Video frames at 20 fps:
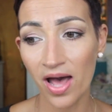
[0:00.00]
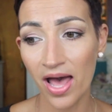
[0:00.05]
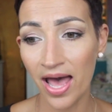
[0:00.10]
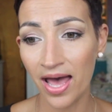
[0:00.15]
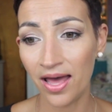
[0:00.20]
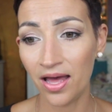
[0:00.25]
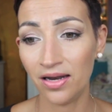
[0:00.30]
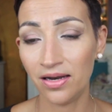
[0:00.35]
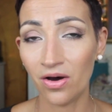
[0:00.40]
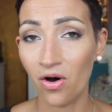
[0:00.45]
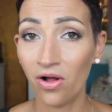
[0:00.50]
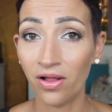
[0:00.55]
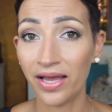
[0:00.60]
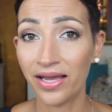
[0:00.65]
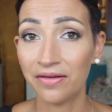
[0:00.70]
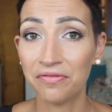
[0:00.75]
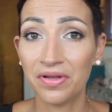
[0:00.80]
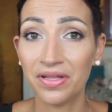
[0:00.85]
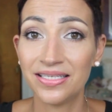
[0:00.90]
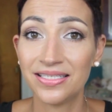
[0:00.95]
and all I
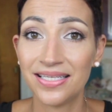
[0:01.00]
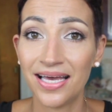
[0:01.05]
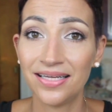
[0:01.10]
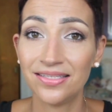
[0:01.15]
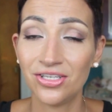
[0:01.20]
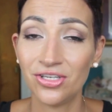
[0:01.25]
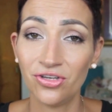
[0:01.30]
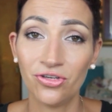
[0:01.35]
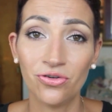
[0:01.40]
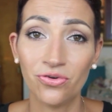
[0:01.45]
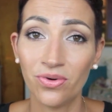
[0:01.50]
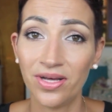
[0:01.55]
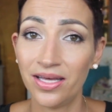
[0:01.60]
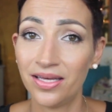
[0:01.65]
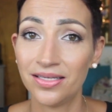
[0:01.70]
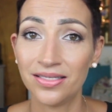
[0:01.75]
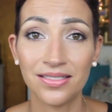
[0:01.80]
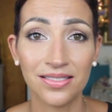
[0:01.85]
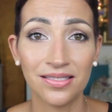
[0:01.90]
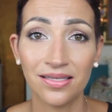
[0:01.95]
can really say to you
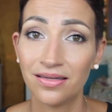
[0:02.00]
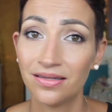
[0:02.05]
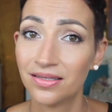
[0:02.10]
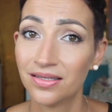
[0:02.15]
is,